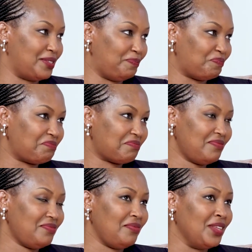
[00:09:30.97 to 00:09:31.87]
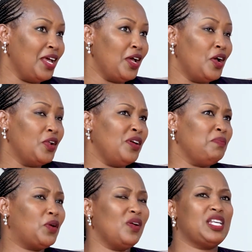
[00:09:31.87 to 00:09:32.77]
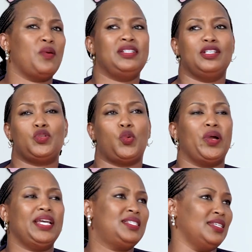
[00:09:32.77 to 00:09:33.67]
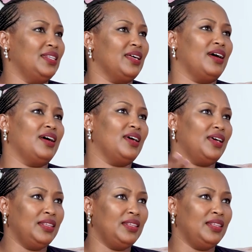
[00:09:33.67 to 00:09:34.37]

Not because I wanted to wait in the